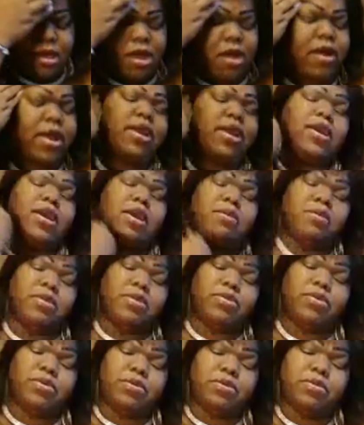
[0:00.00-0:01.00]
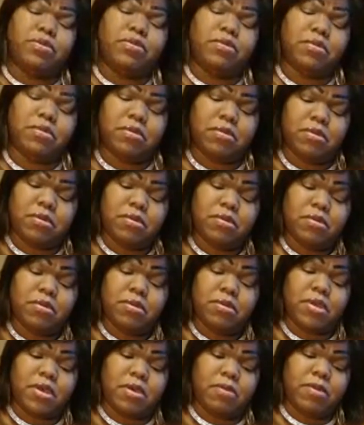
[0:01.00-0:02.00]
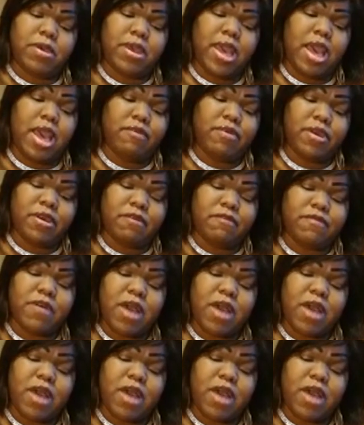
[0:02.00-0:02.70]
All right, coming through. And we have here